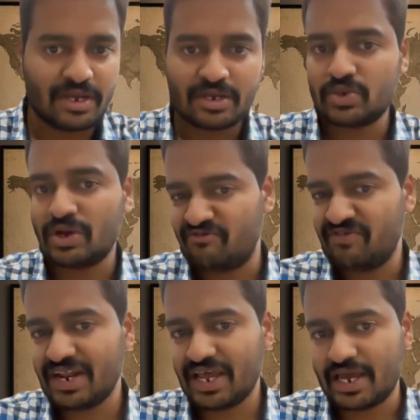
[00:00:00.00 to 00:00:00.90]
So in
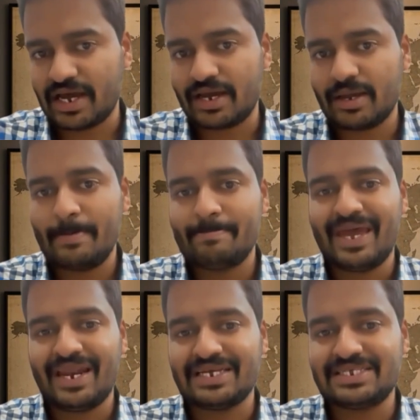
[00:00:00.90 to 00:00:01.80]
FinAI,
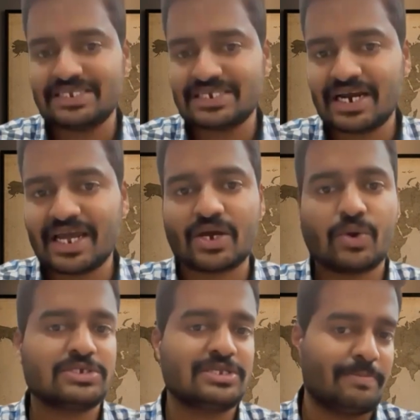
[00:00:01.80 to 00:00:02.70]
an assistant
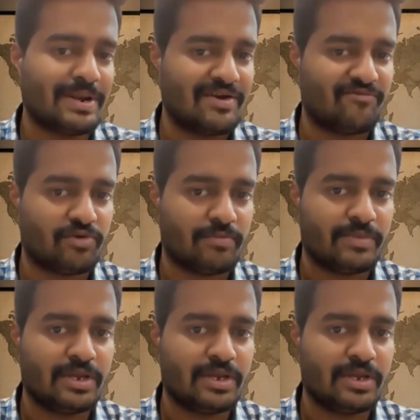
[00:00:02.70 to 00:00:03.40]
across the platform.